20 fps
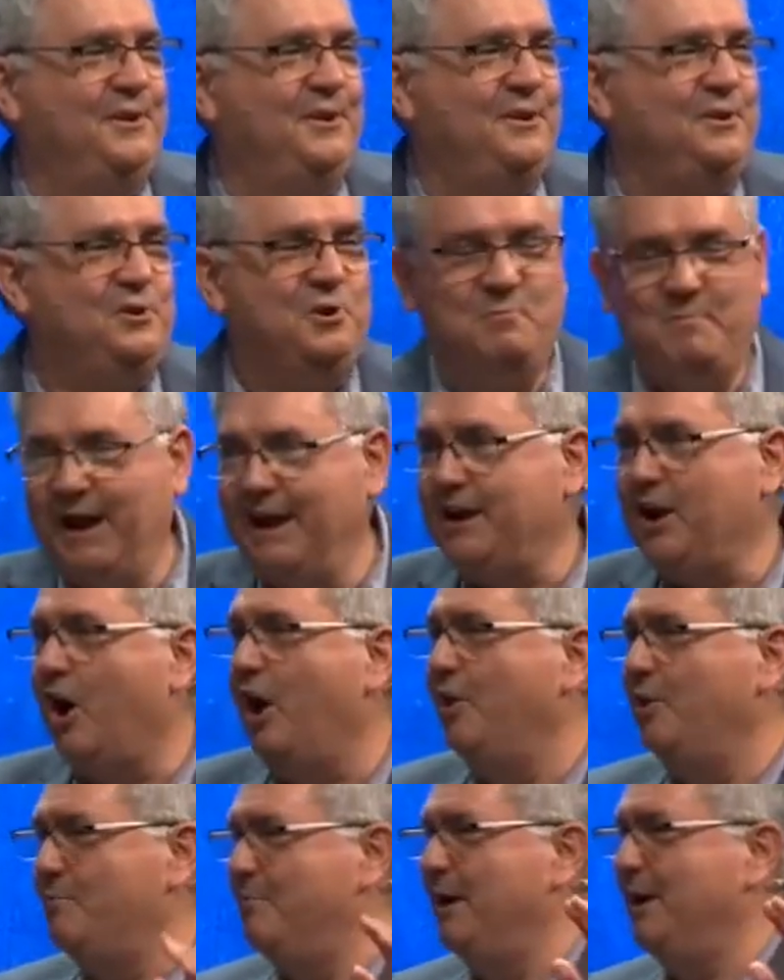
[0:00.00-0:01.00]
You make
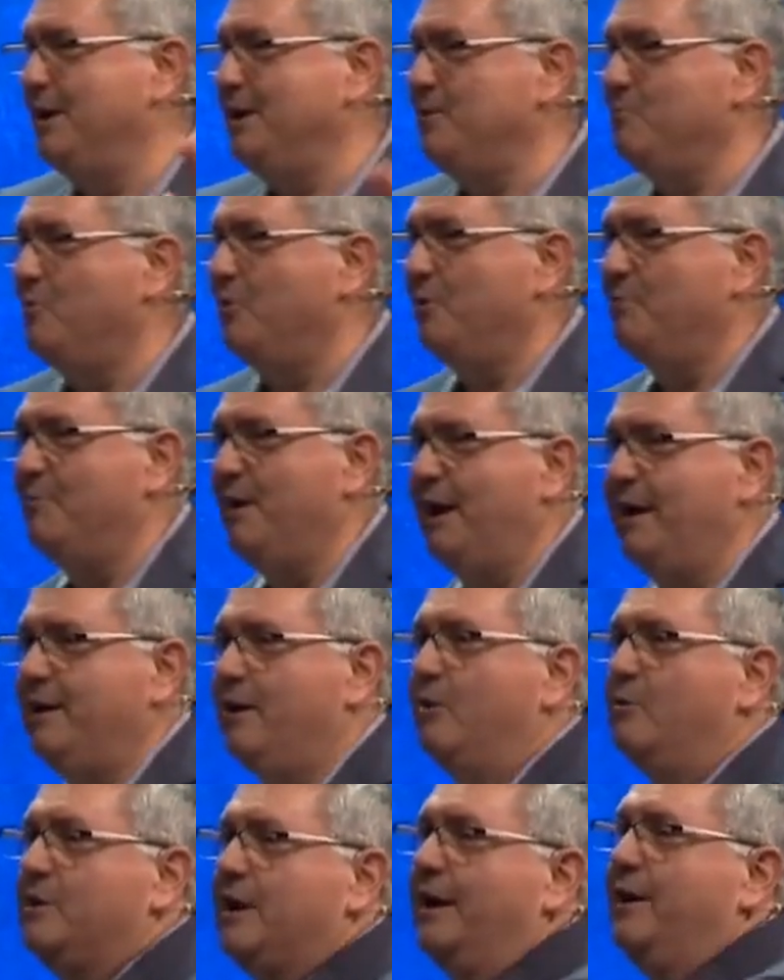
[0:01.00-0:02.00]
all the money you want to make.
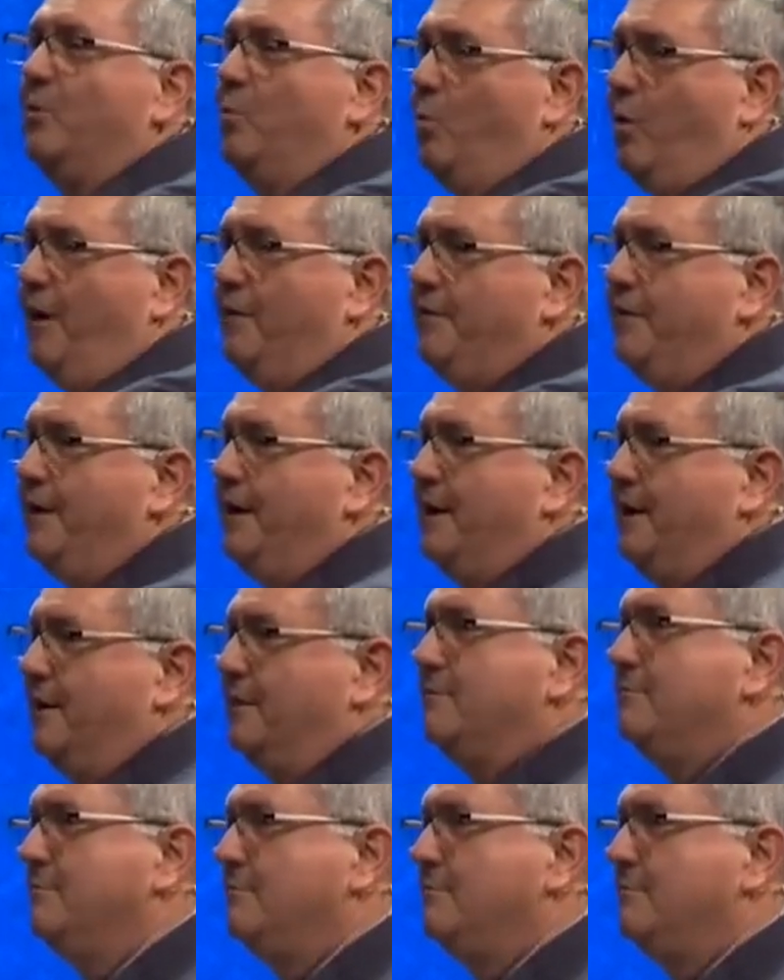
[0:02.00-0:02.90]
Okay, what then?